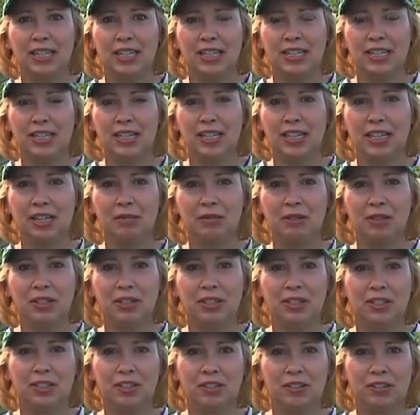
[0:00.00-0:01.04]
Today we're
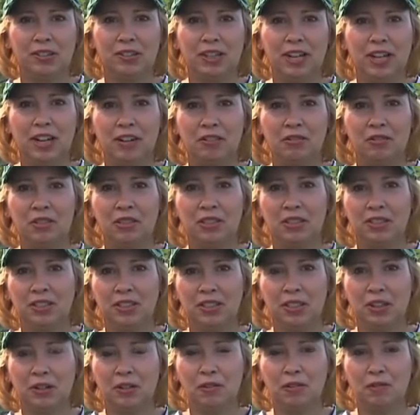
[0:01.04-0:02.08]
going to learn how to
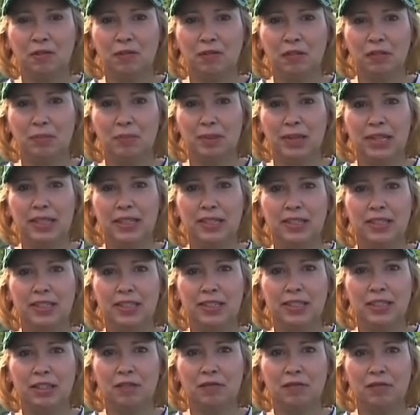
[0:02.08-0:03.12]
scout for banded
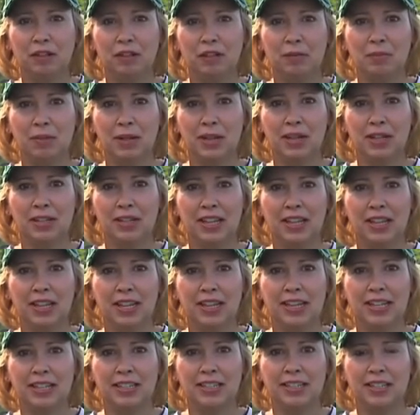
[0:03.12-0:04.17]
sunflower moth
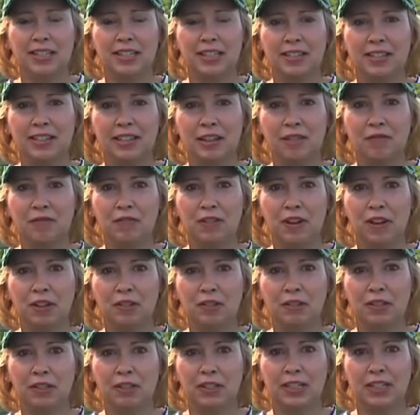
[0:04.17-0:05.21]
eggs in
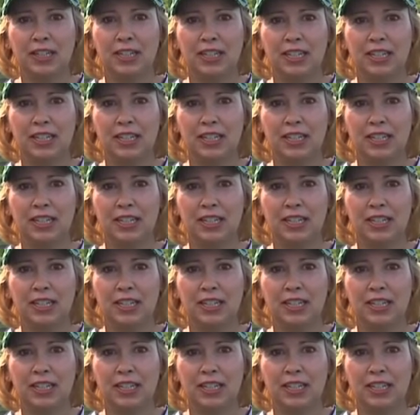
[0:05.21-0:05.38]
sunflower.